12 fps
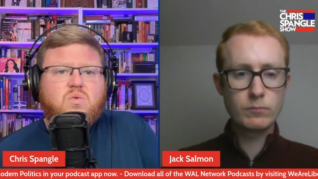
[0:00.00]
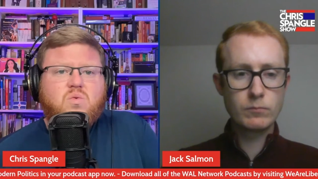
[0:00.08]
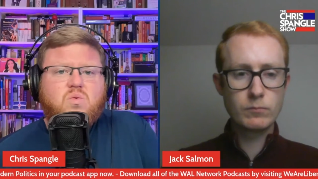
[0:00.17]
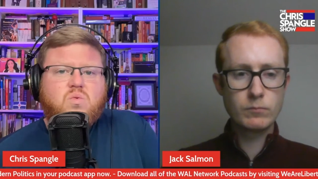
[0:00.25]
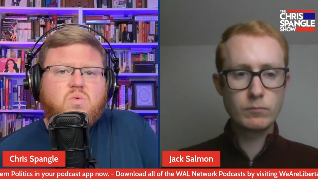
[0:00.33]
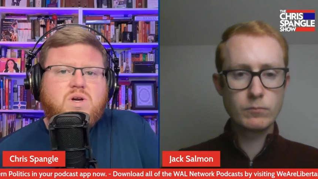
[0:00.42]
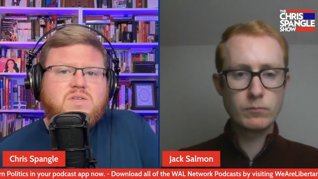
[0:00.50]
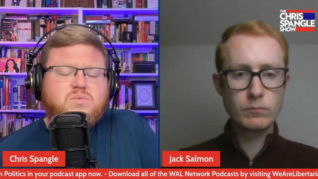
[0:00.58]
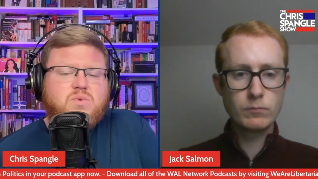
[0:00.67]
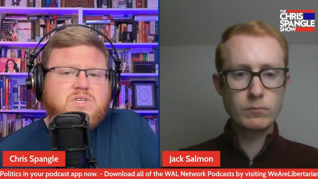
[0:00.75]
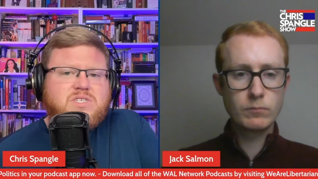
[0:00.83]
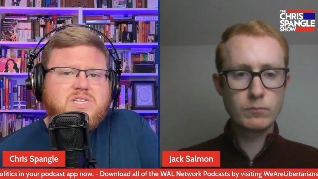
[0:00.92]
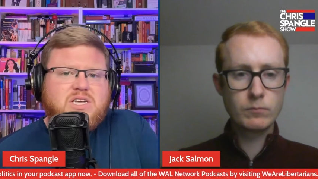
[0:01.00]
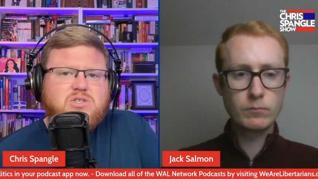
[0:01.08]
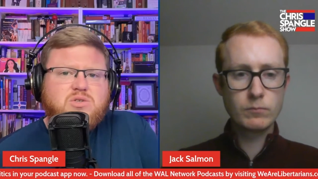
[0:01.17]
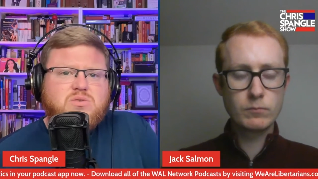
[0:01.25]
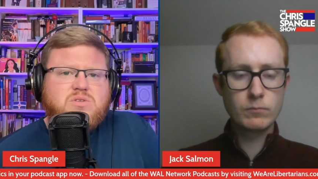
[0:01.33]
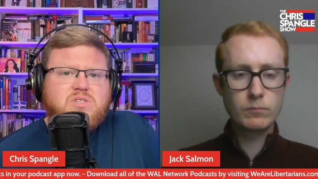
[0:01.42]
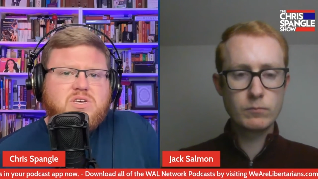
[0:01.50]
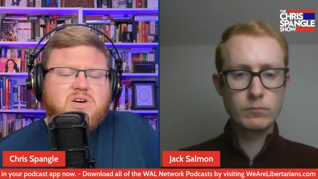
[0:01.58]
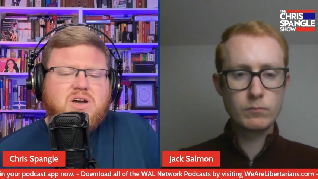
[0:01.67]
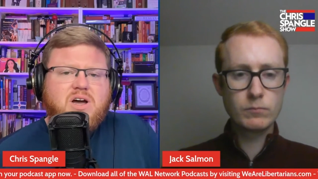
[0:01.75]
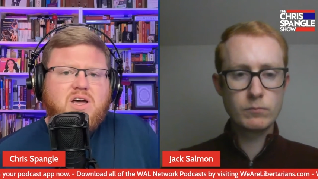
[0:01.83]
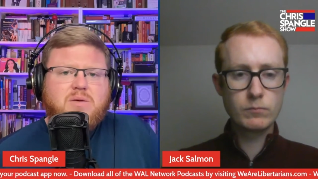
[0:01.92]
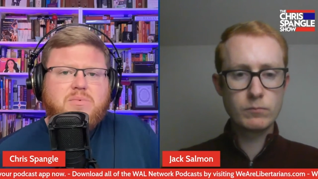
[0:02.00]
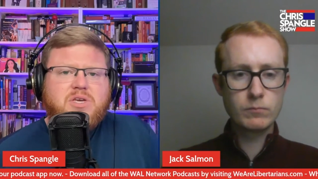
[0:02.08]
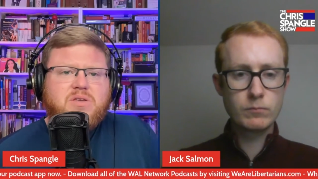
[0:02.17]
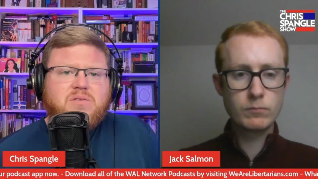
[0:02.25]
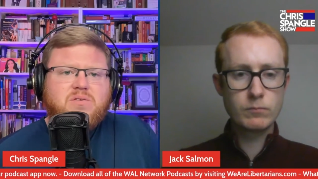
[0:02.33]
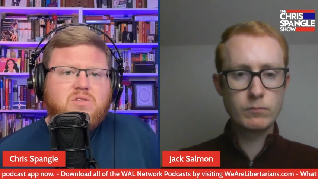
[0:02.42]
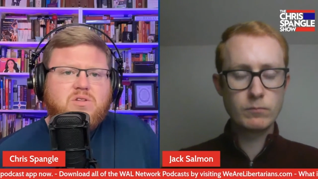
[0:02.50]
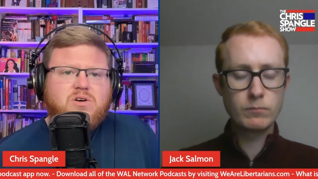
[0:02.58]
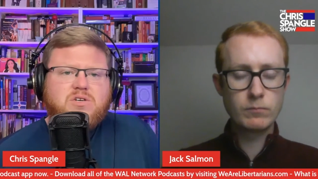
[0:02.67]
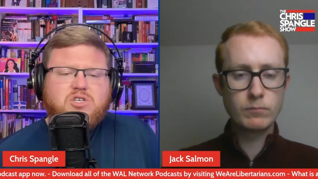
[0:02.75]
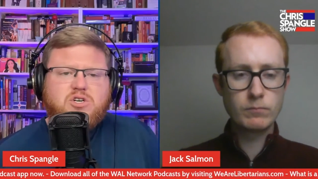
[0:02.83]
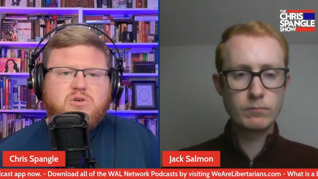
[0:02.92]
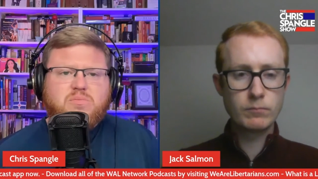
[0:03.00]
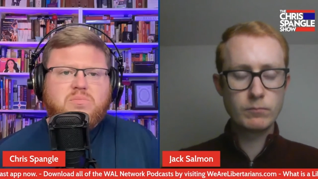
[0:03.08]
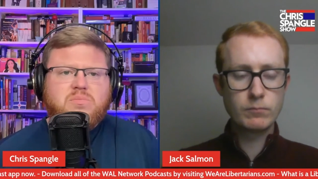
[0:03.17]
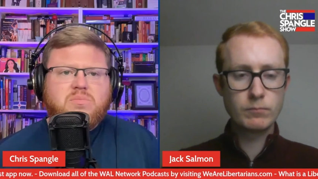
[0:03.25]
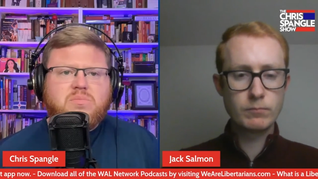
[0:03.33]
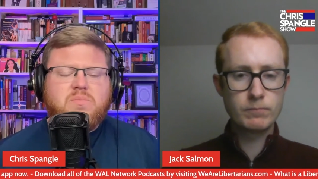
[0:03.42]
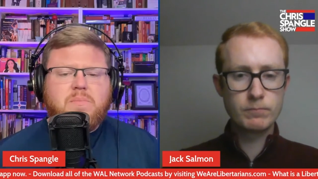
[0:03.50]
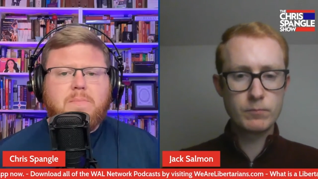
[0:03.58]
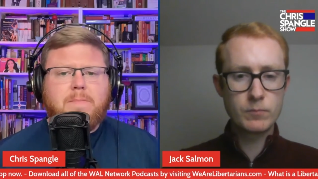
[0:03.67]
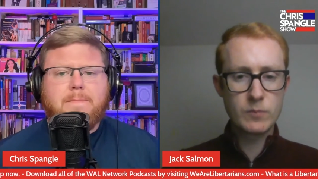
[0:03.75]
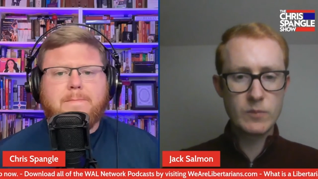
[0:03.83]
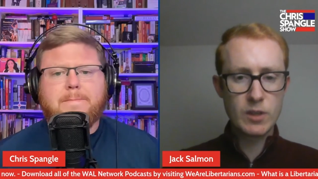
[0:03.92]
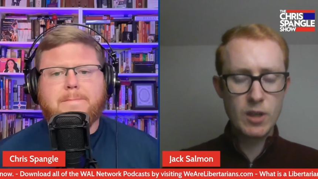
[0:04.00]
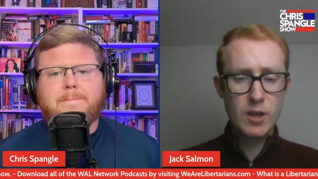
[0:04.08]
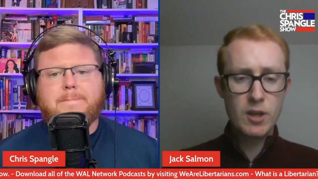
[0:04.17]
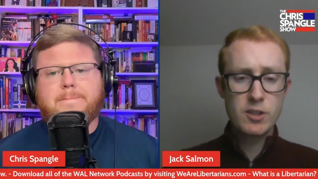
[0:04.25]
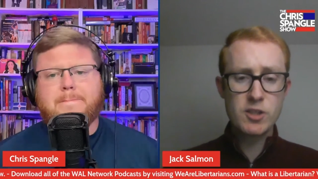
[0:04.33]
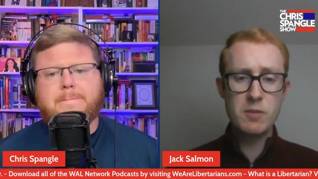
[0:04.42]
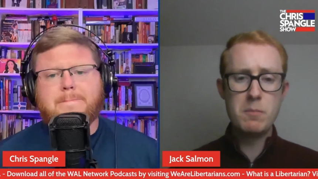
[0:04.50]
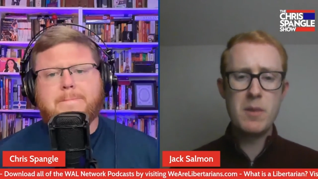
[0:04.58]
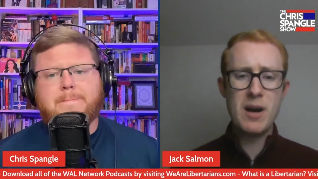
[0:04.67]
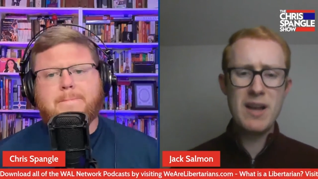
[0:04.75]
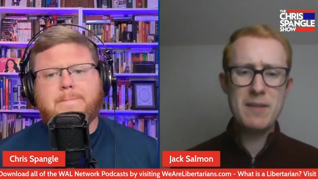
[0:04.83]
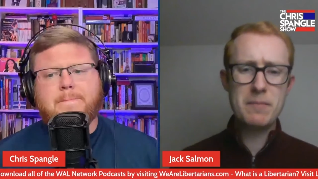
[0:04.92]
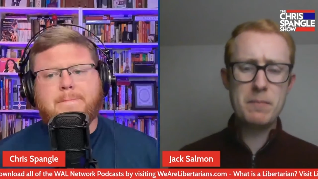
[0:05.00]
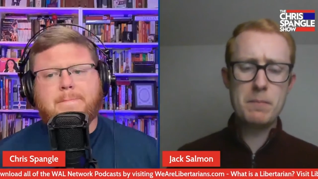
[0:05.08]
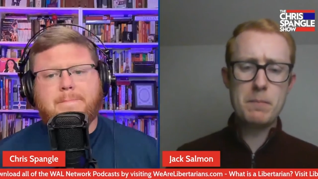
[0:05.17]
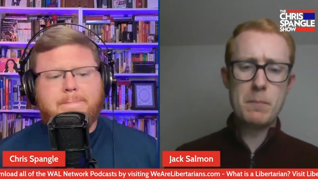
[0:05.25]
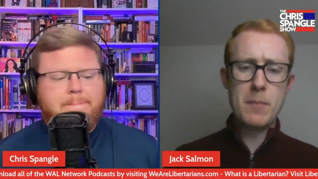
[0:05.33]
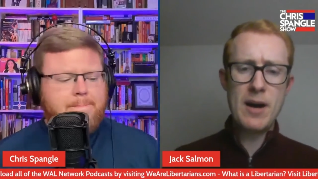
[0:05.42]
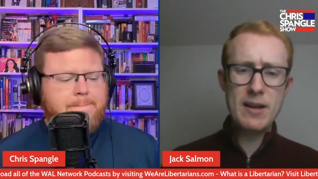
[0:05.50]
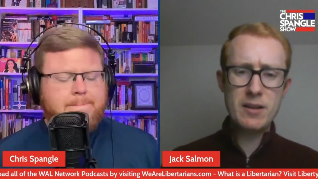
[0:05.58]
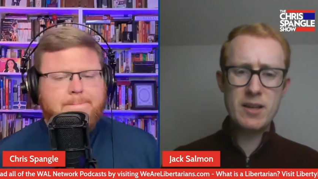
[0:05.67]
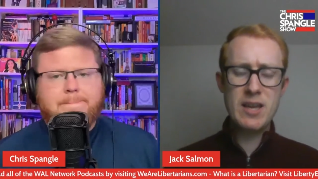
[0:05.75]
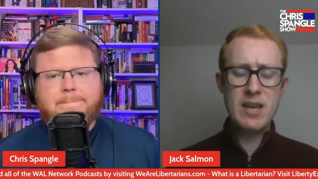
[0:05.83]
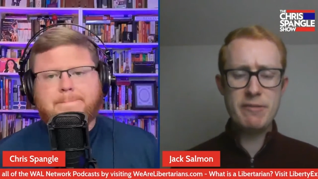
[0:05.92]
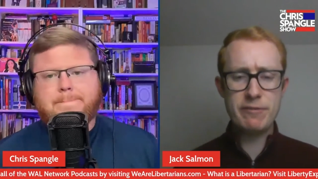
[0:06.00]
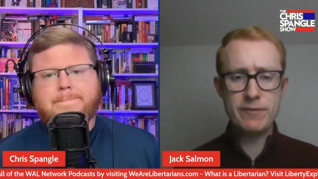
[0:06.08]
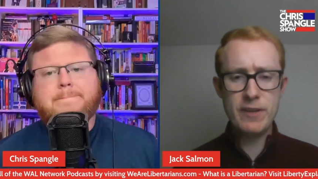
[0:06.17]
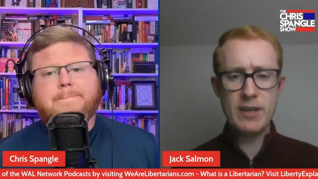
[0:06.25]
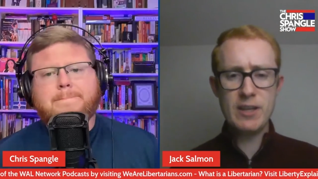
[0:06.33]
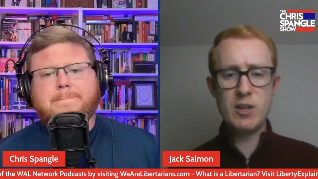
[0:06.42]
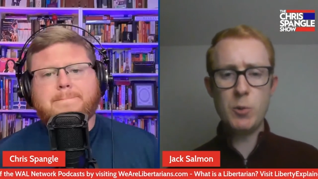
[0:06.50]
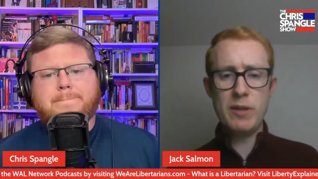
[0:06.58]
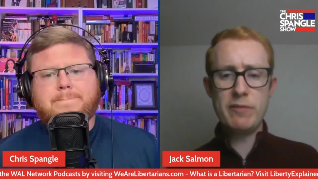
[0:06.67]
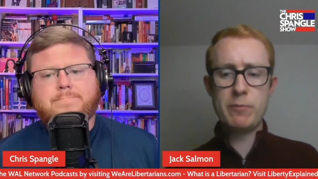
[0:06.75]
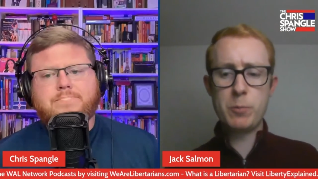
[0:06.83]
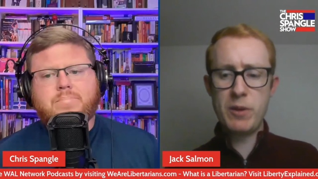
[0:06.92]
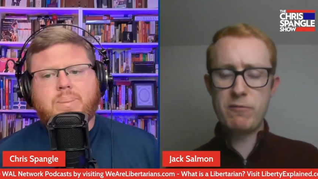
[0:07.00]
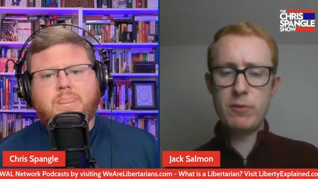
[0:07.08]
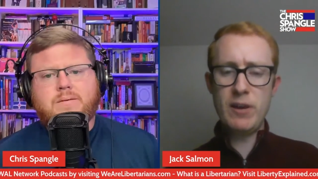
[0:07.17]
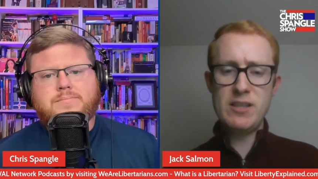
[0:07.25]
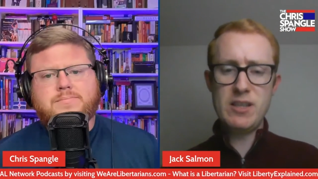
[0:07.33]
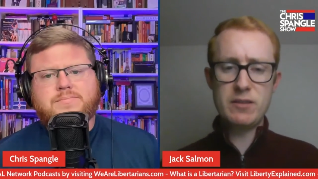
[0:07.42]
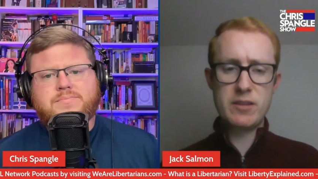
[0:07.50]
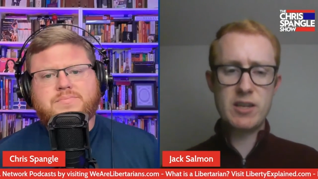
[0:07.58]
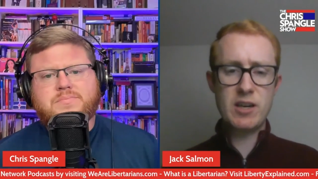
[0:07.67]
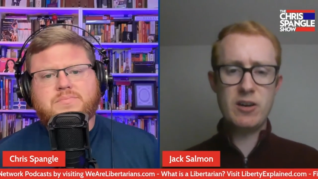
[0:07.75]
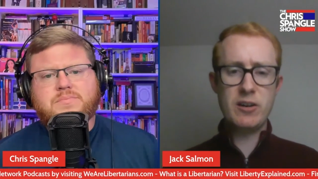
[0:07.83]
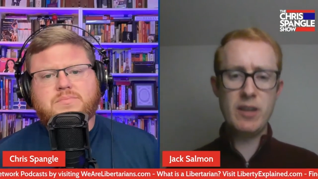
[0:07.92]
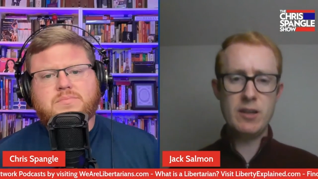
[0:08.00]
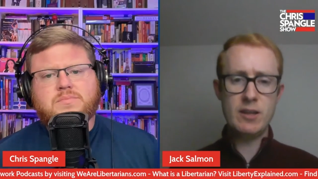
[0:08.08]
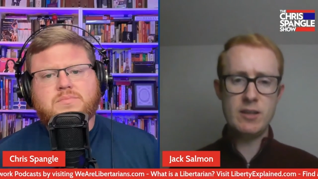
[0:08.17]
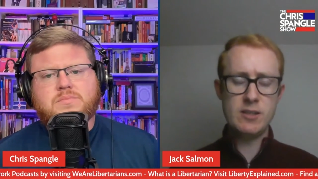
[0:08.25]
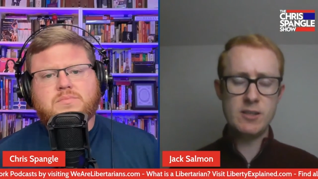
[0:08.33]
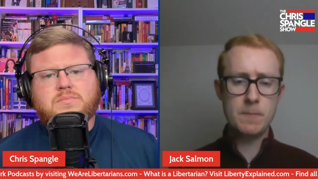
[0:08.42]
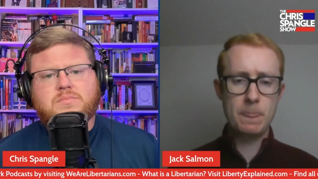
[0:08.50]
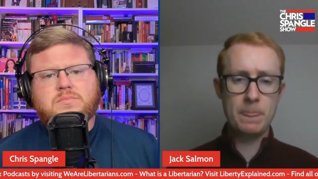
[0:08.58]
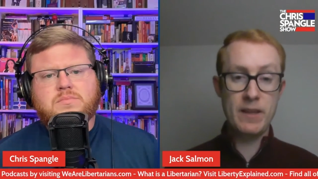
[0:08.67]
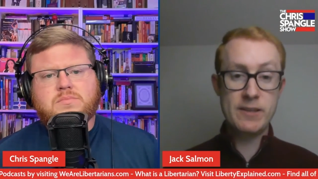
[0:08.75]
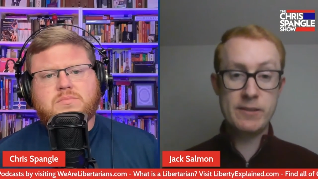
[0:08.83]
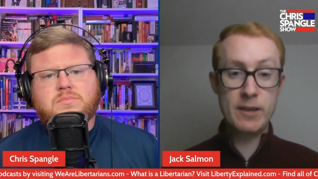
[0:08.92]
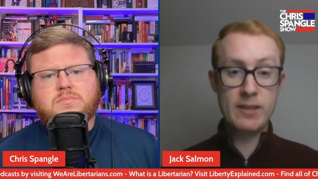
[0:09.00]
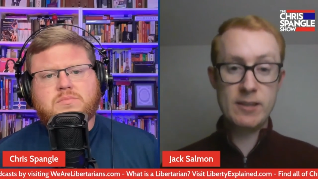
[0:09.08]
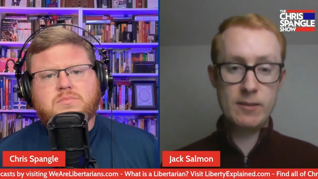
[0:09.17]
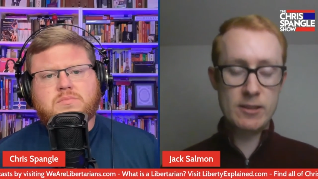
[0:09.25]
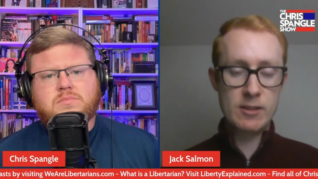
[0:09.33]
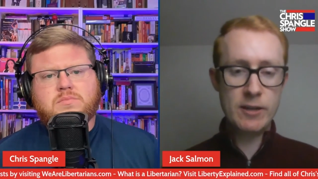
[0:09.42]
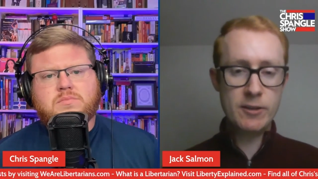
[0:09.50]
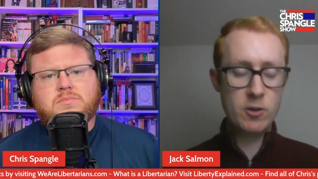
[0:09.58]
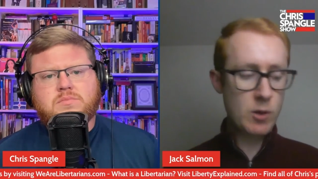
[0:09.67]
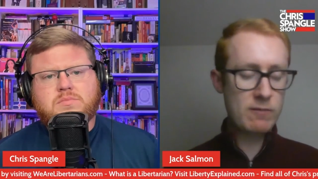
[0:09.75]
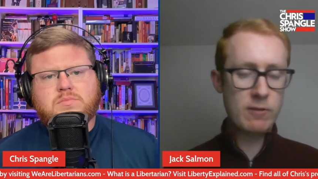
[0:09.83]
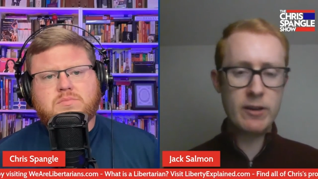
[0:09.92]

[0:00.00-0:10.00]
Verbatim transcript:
Speaker 1: what what does that do to the economy long term?
Speaker 2: So my my key fear with with raising the target is is is, is like you quite